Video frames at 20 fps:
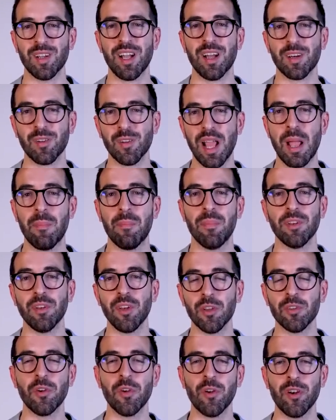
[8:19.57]
to happen
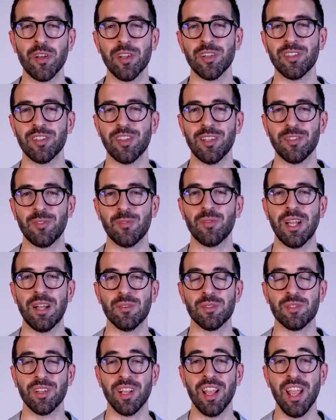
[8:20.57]
not earlier than
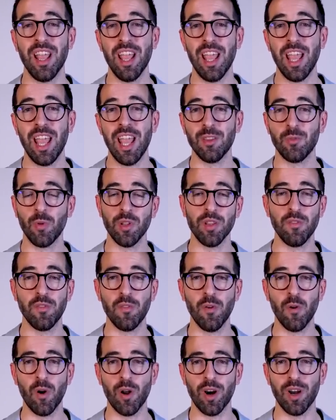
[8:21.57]

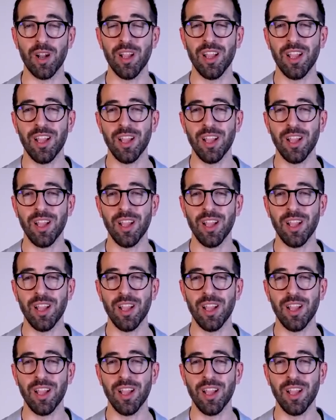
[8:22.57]
2024.